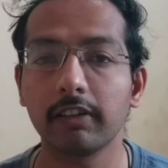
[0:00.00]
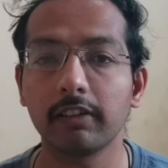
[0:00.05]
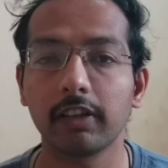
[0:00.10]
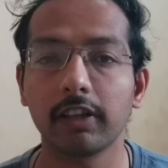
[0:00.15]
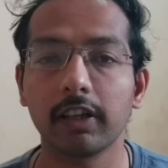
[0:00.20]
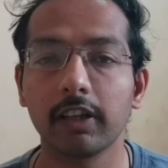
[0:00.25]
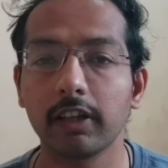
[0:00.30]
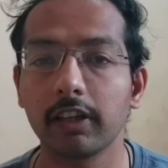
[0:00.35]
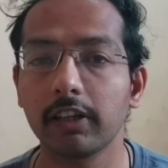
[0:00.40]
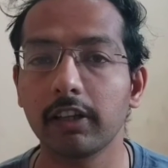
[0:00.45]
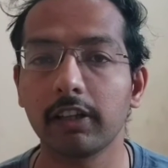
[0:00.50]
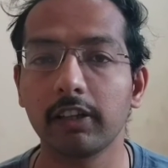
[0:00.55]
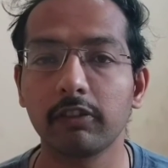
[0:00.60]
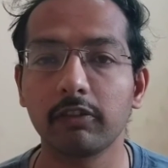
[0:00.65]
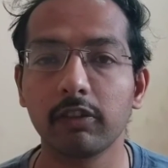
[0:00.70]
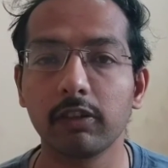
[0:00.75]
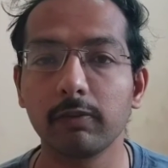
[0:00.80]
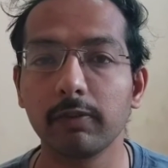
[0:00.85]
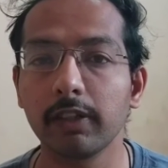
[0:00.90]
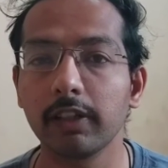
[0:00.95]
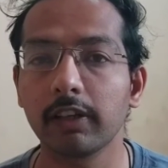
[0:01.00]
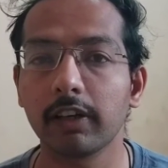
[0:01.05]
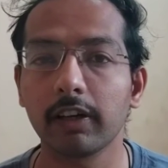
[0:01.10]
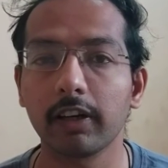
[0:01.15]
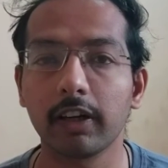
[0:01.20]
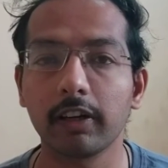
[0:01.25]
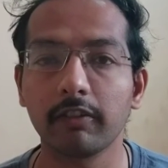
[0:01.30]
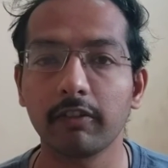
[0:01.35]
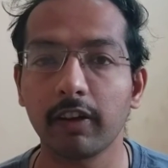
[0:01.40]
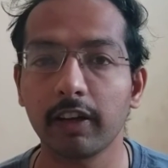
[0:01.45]
Then it will be
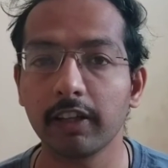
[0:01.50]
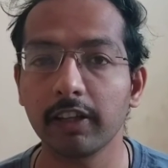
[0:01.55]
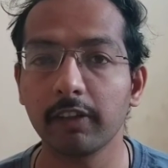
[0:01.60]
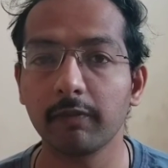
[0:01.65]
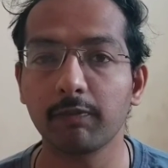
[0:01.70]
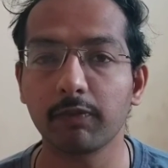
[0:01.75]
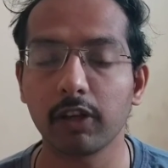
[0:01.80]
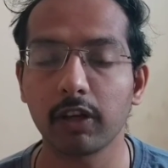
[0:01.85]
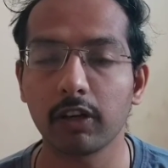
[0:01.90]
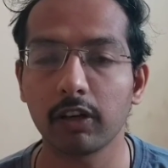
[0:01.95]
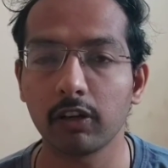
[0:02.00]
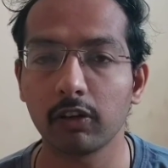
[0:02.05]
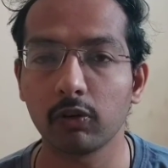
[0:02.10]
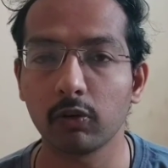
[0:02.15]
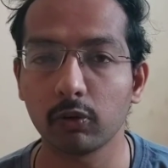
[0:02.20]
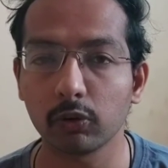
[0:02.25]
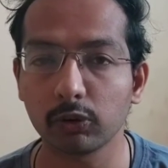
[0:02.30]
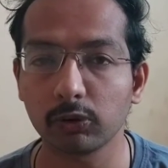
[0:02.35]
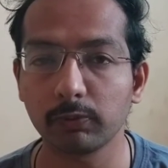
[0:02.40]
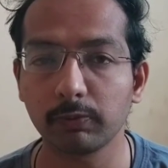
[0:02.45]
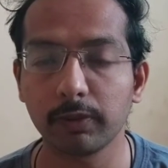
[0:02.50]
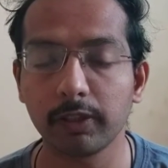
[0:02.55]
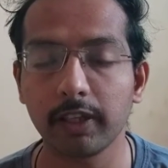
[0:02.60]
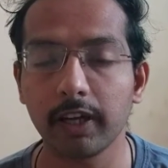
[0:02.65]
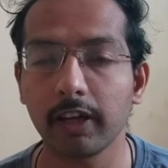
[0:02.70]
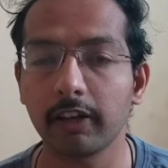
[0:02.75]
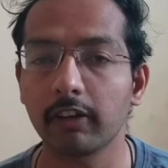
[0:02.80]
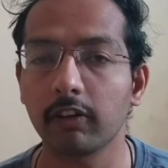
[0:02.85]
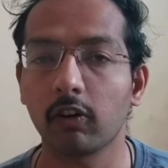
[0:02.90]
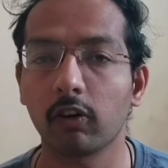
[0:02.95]
run at very low
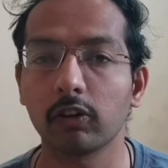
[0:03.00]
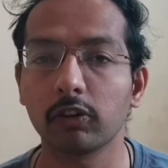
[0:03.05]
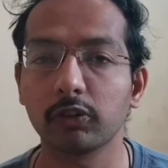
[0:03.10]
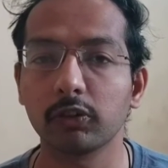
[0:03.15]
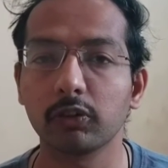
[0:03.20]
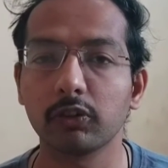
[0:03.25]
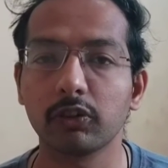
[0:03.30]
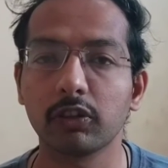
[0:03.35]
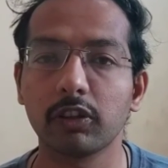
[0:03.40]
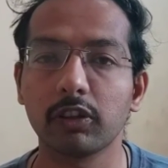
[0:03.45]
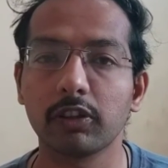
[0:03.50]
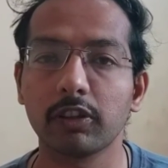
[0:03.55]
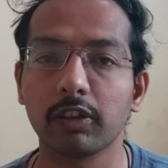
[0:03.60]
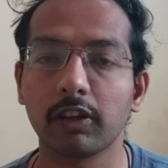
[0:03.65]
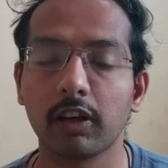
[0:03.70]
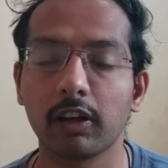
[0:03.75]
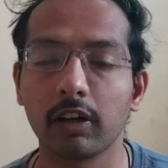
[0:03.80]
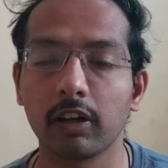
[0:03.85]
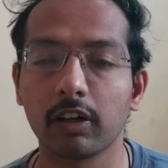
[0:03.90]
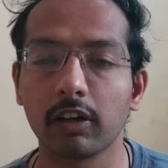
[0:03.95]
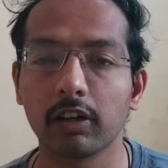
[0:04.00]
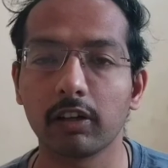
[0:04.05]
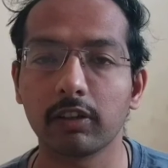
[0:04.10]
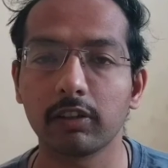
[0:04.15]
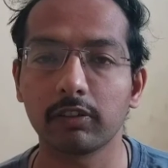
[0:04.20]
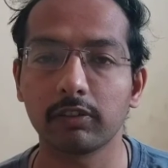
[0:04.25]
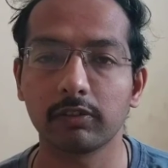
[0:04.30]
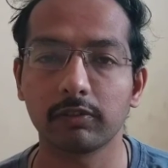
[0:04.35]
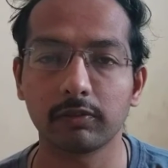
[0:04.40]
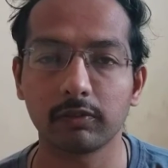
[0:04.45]
speed, and also
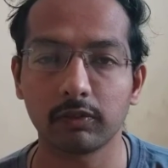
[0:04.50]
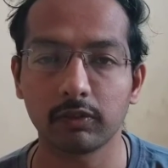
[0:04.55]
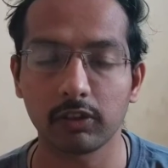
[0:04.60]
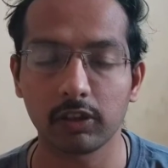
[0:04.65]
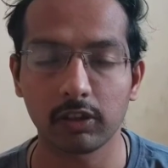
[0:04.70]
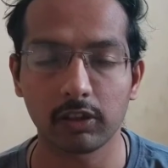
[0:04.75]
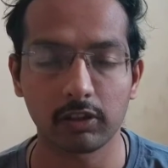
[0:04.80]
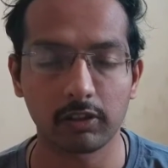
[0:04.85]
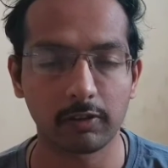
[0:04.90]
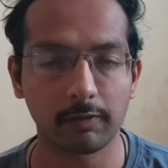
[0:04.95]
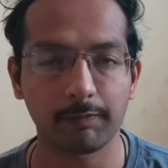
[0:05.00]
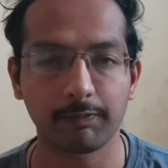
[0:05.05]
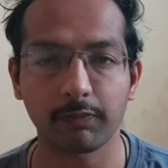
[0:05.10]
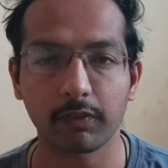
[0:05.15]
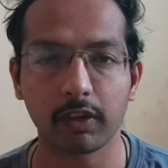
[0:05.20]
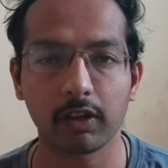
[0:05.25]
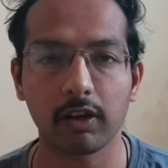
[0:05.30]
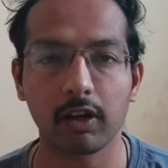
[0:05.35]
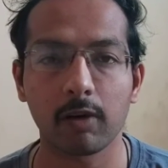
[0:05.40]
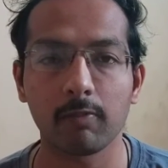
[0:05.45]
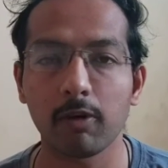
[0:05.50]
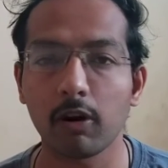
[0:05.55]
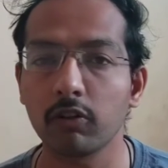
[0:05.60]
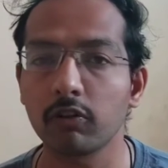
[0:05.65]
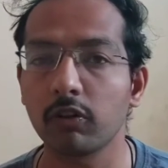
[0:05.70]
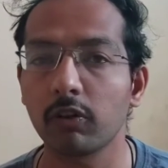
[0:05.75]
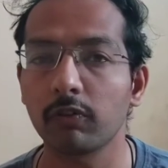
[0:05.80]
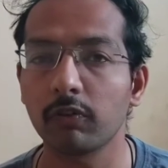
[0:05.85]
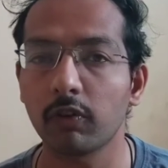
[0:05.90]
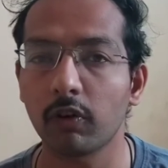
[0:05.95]
the
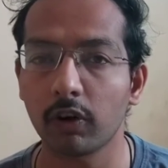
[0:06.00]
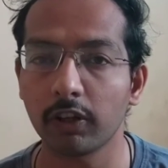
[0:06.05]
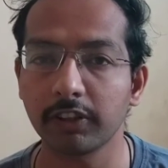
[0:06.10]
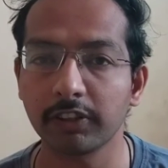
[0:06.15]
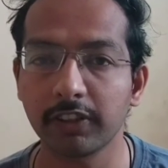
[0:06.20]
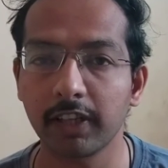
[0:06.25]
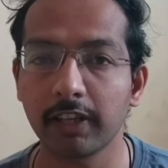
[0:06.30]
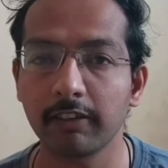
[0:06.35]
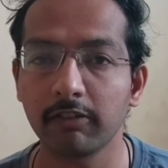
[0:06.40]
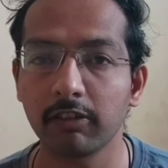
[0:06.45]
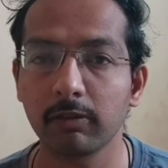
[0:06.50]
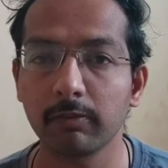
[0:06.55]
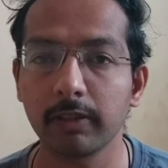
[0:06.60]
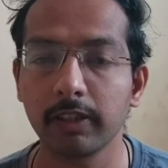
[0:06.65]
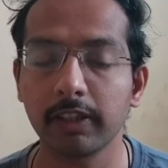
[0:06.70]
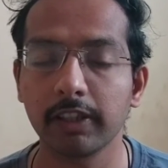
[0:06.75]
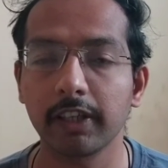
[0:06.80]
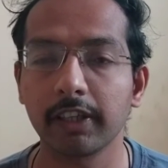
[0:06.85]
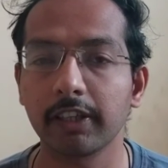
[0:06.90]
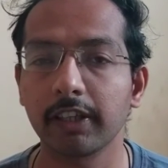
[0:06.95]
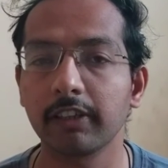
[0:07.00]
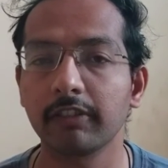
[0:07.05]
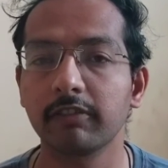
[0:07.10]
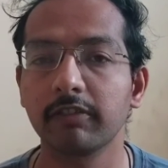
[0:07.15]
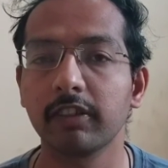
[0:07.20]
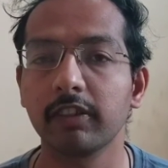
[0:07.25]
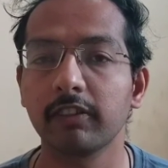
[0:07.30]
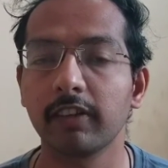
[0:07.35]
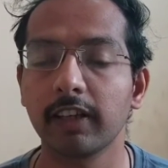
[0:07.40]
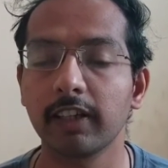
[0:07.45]
amount of noise that will be
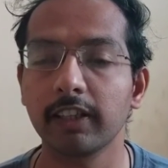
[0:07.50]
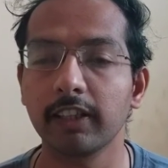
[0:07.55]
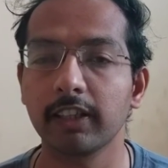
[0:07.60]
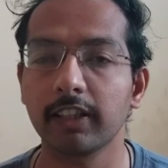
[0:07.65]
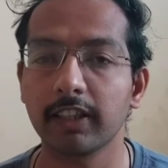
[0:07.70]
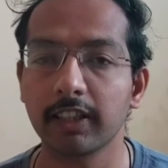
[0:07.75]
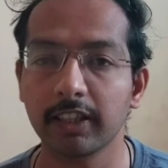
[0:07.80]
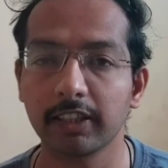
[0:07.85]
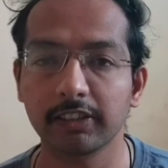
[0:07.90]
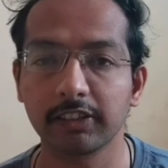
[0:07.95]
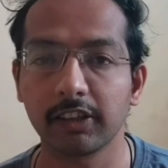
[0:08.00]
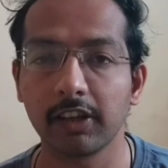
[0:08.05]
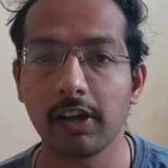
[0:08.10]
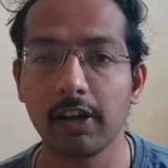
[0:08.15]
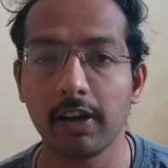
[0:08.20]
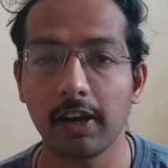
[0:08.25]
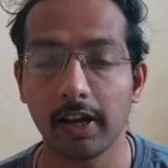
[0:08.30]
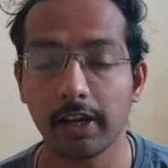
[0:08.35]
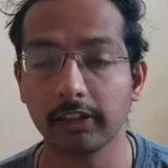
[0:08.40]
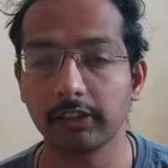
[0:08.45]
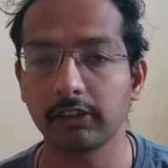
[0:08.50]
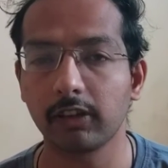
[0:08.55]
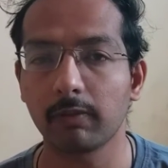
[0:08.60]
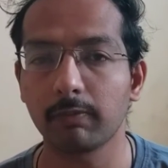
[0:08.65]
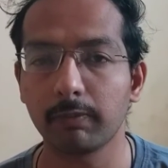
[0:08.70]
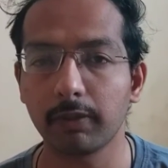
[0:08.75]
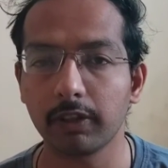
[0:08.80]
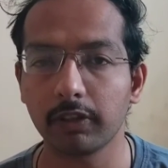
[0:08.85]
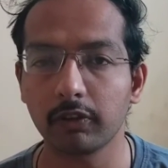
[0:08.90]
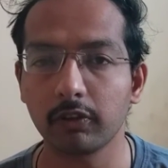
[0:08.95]
created will very less as
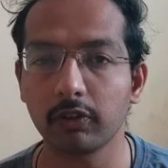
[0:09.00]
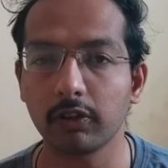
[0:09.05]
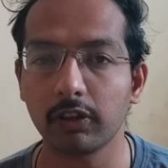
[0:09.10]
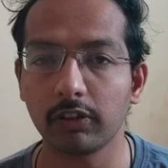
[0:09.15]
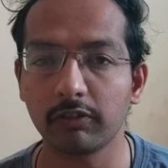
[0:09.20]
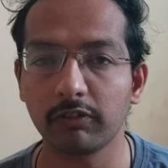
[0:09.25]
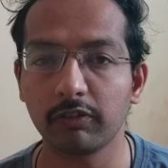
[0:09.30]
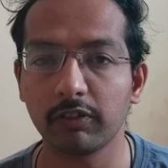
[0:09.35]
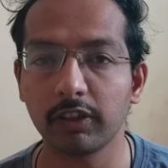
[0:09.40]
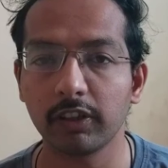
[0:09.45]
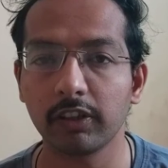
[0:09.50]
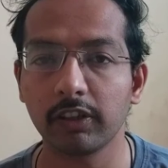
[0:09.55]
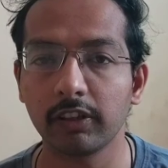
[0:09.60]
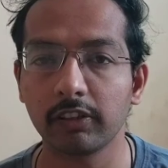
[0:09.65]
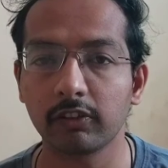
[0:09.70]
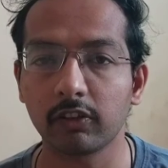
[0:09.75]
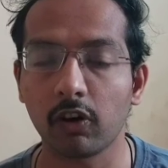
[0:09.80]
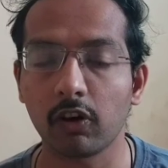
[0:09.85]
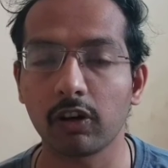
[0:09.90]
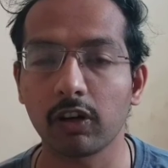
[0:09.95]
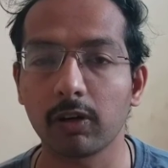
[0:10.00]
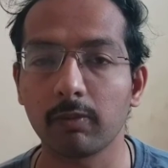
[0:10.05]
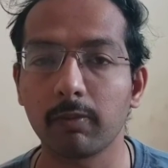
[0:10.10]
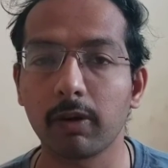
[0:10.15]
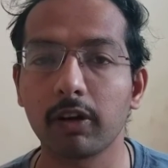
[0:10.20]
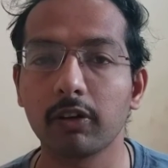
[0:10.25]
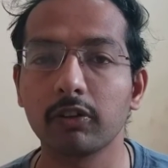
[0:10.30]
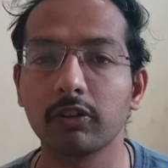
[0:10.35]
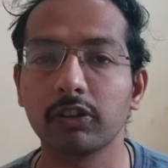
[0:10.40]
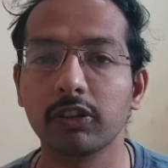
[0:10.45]
compared to if we talk
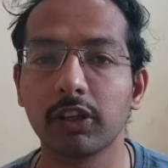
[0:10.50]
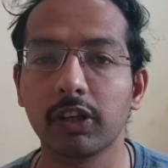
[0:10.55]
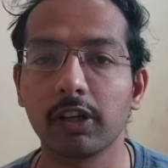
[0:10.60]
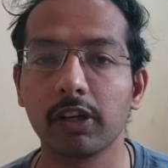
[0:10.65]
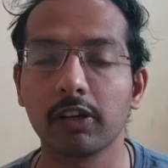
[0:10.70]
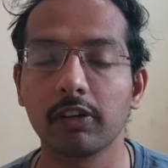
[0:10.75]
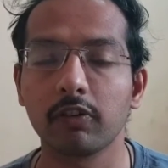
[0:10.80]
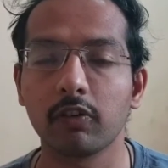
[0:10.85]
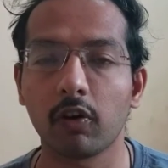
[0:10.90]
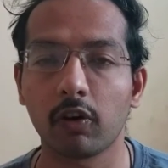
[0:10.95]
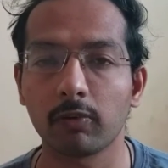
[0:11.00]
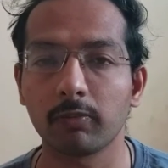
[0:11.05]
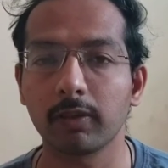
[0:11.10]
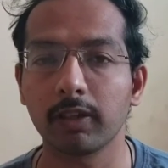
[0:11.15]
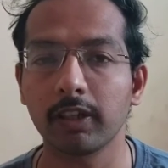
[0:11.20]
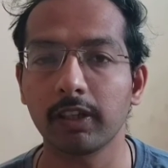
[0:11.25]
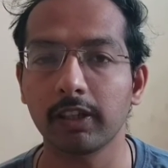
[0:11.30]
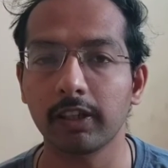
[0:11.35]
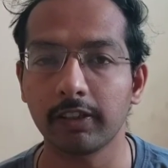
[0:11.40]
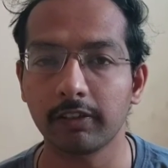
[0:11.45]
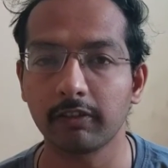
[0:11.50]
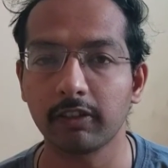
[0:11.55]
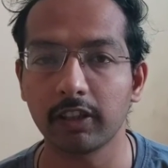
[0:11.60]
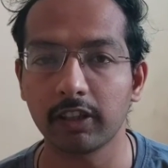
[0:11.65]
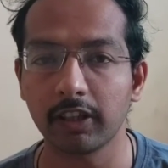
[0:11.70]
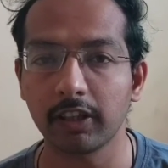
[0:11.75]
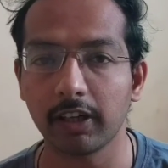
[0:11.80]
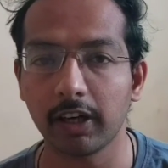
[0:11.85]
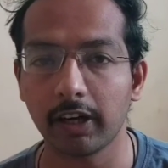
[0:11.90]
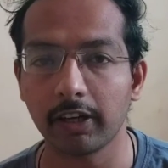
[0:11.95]
about the normal
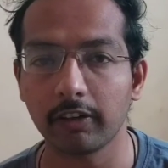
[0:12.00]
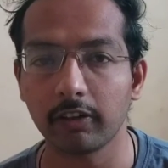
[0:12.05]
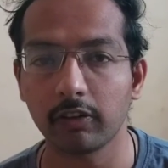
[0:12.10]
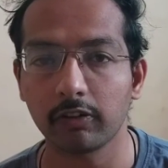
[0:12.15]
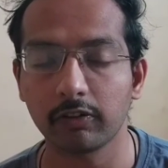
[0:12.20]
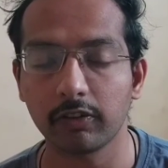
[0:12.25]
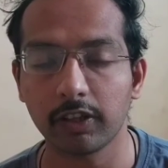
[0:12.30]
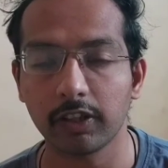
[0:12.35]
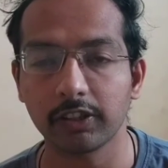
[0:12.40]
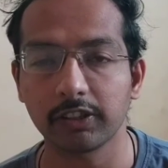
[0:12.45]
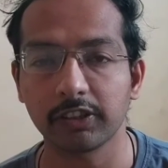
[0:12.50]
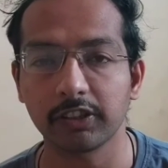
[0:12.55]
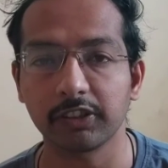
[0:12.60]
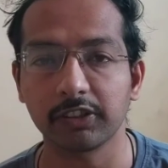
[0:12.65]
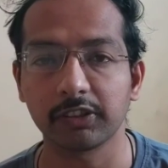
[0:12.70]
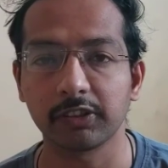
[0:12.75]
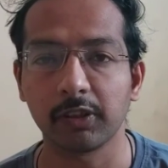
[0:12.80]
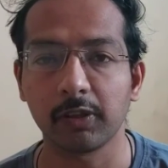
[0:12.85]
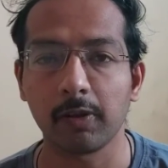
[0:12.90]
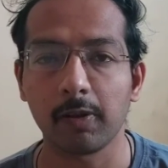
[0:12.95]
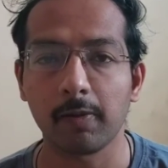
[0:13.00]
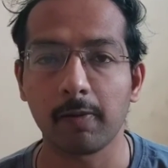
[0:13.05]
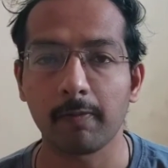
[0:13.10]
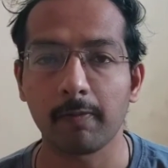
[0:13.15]
inverter kind of ACs.